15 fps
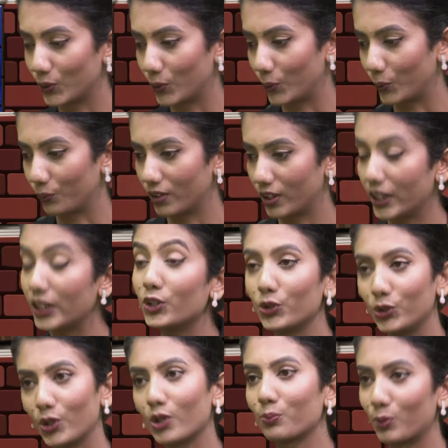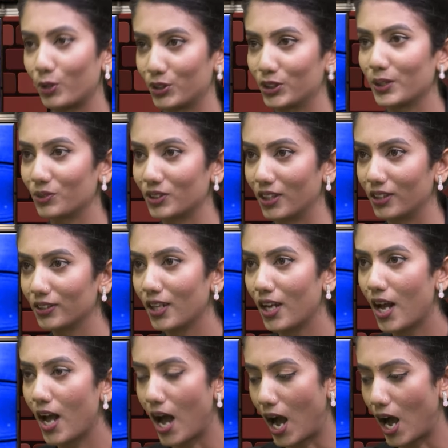So in your perception,
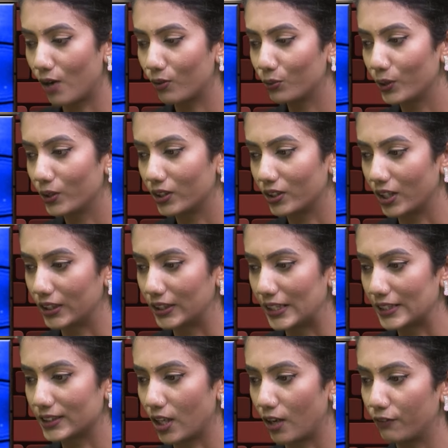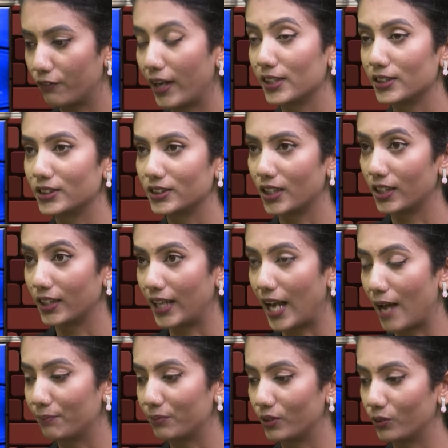how will this financial
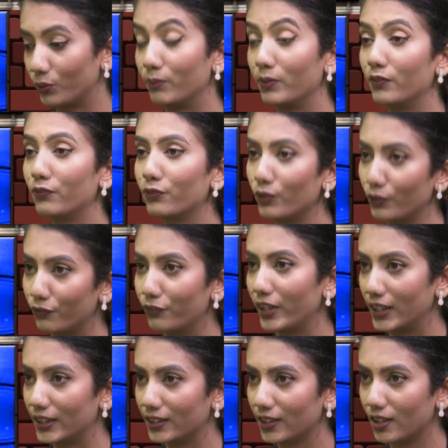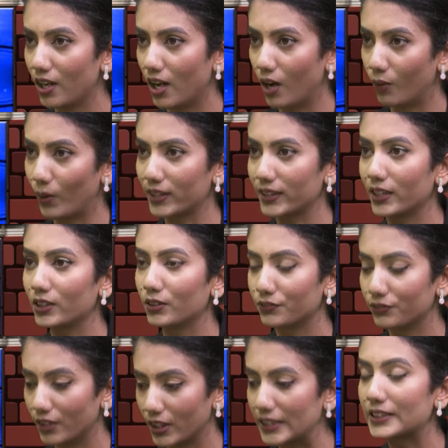gap will be fulfilled? What kind of
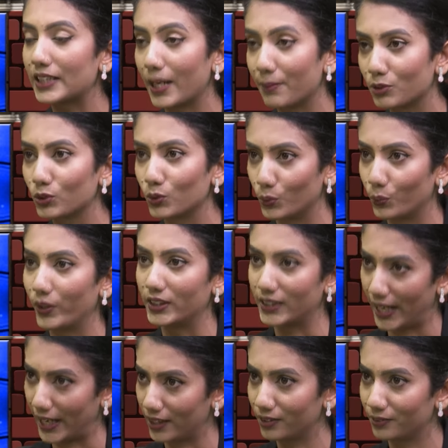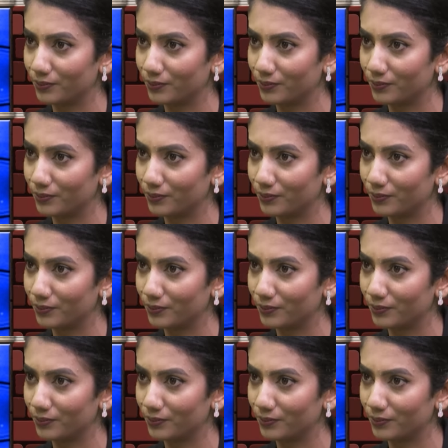steps should we take?